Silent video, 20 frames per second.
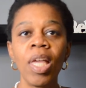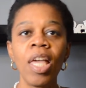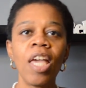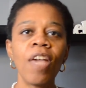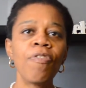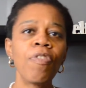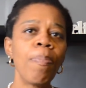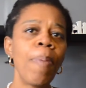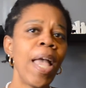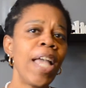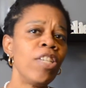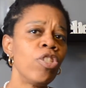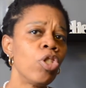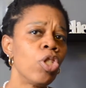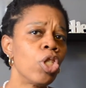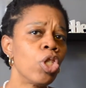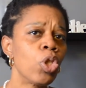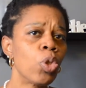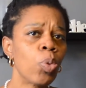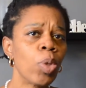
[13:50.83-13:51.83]
If the
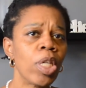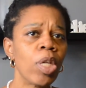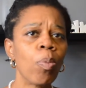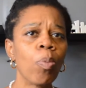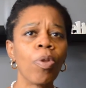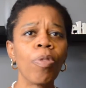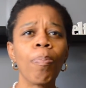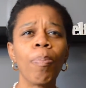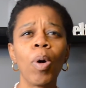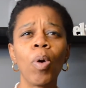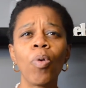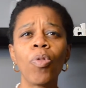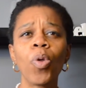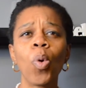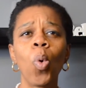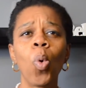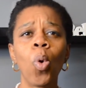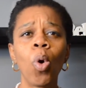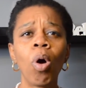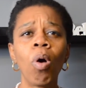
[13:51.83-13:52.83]
patient is treated with both
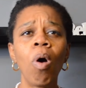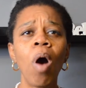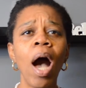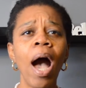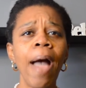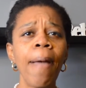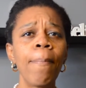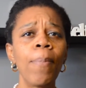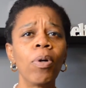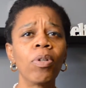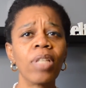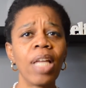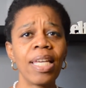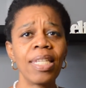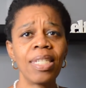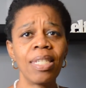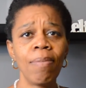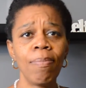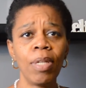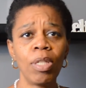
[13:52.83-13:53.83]
oral
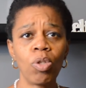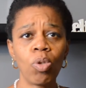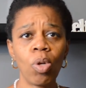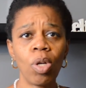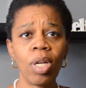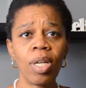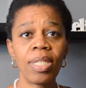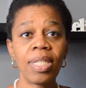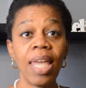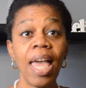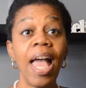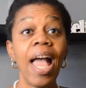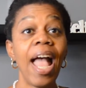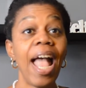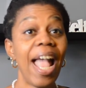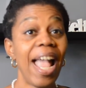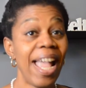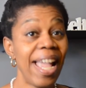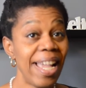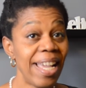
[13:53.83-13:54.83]
hypoglycemic drugs
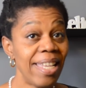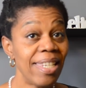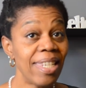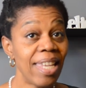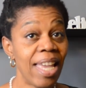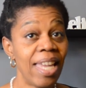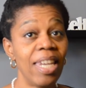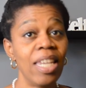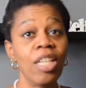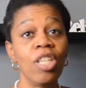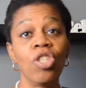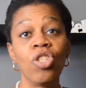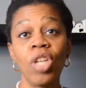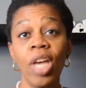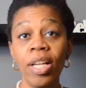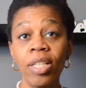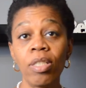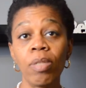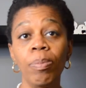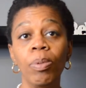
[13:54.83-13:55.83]
and an
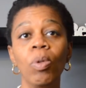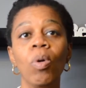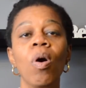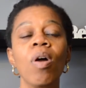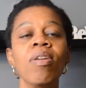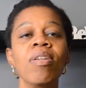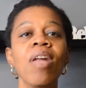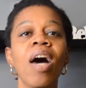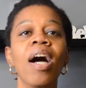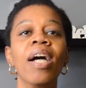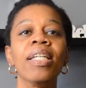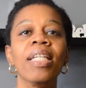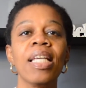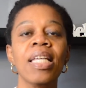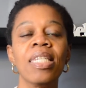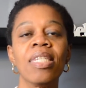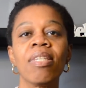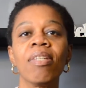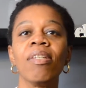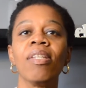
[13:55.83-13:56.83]
injectable
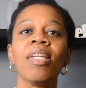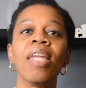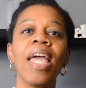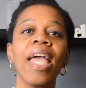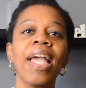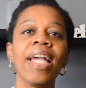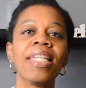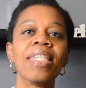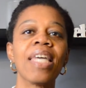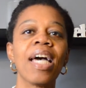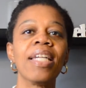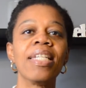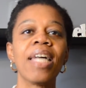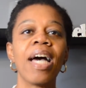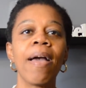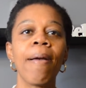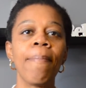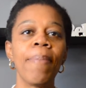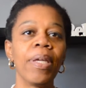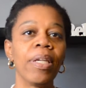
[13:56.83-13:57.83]
non-insulin
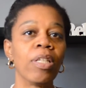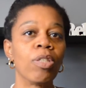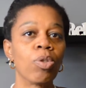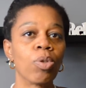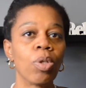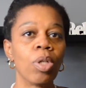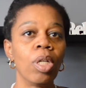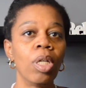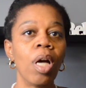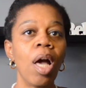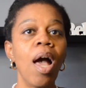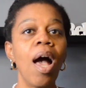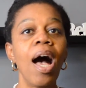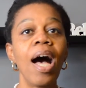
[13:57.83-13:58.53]
anti-diabetic drug,